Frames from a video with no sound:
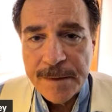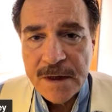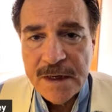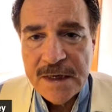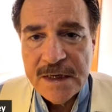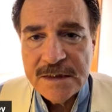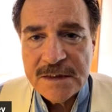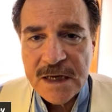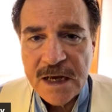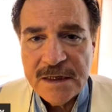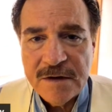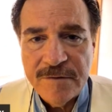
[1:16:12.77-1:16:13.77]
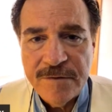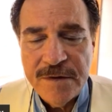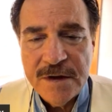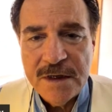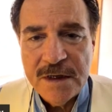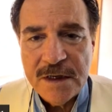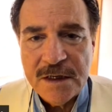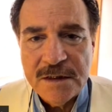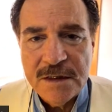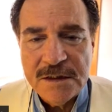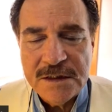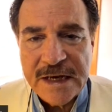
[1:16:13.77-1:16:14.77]
He is kind of
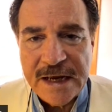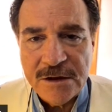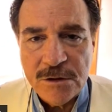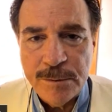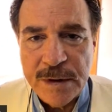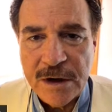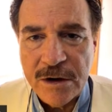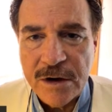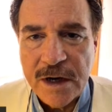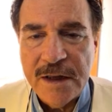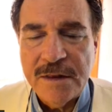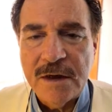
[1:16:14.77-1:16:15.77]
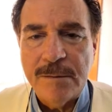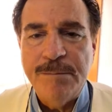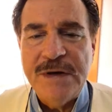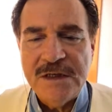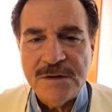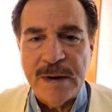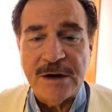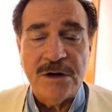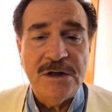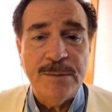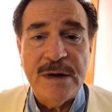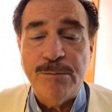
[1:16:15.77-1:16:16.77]
the standard bearer and the peacemaker.
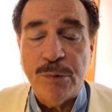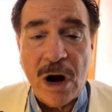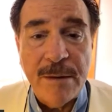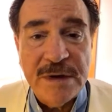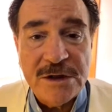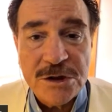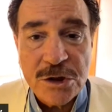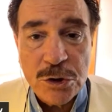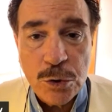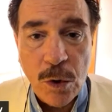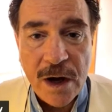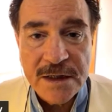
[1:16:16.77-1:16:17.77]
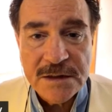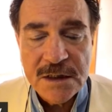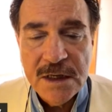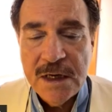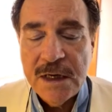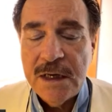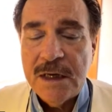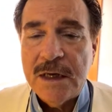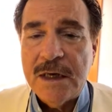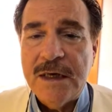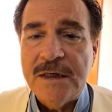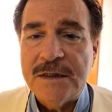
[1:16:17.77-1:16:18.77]
He's been prime minister twice.
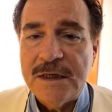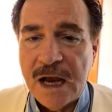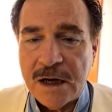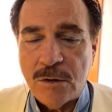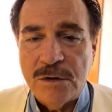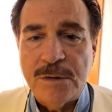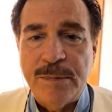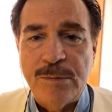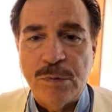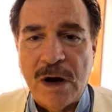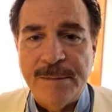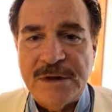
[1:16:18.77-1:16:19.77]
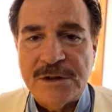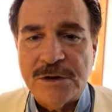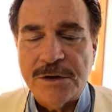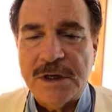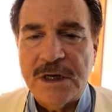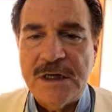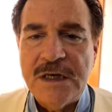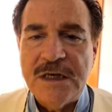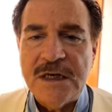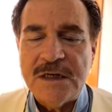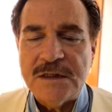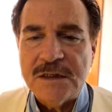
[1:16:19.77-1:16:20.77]
He's not going to be prime minister again.
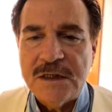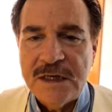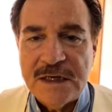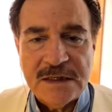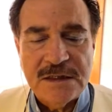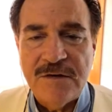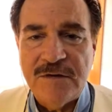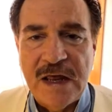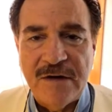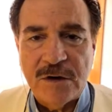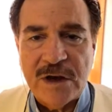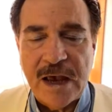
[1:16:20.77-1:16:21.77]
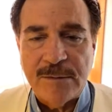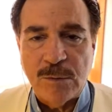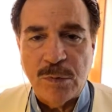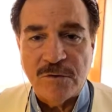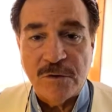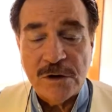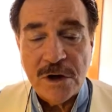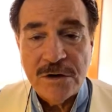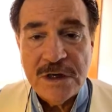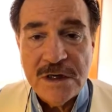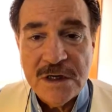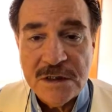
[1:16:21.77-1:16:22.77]
He doesn't even have a cabinet portfolio.
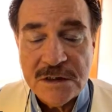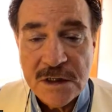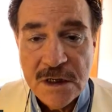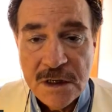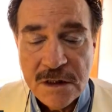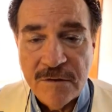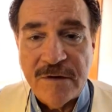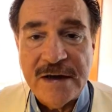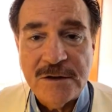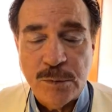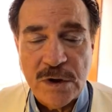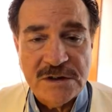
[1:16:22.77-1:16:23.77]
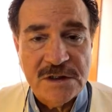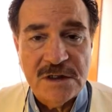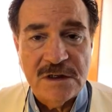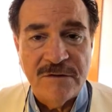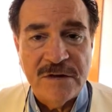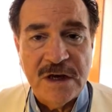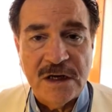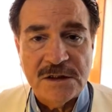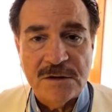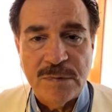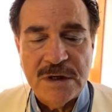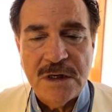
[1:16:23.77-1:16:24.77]
He is the vice president of the
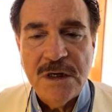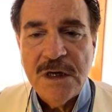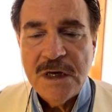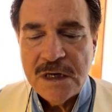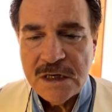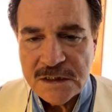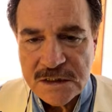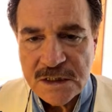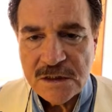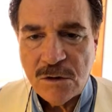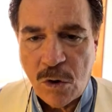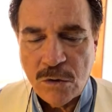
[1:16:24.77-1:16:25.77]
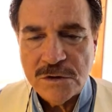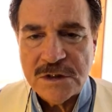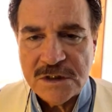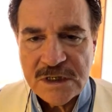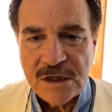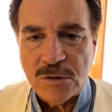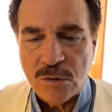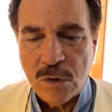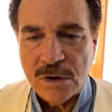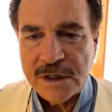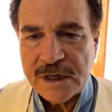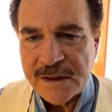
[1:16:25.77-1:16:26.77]
LDP. He still holds a central
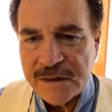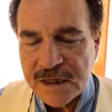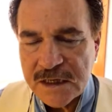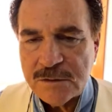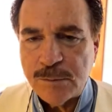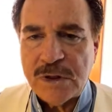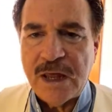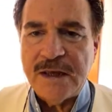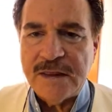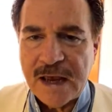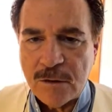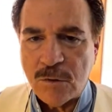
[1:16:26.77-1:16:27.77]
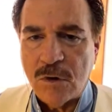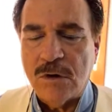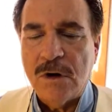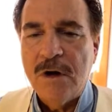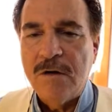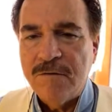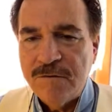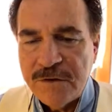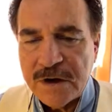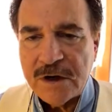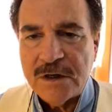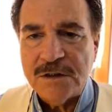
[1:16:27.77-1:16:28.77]
role, and I think he's playing that role
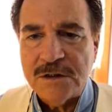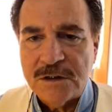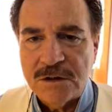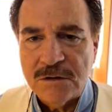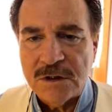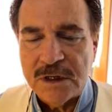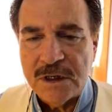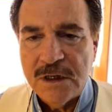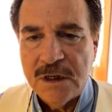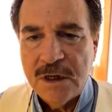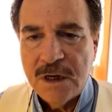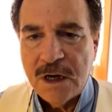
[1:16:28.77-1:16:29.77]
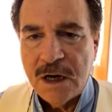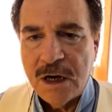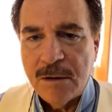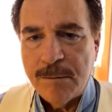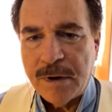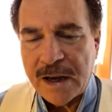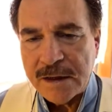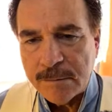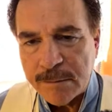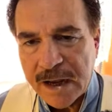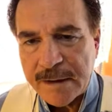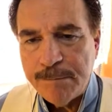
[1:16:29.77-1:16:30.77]
very astutely by
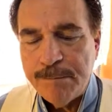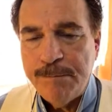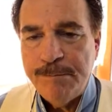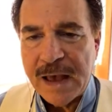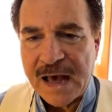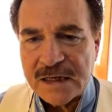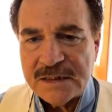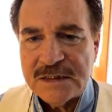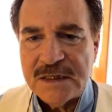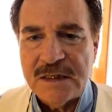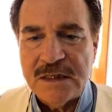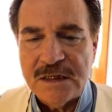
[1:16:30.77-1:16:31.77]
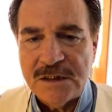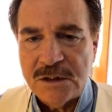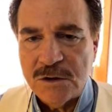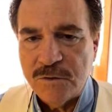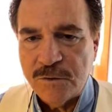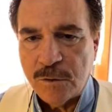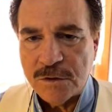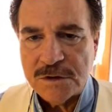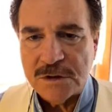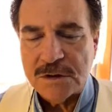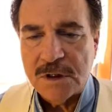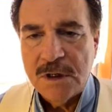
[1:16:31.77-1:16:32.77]
balancing these two
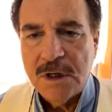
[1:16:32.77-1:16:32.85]
forces.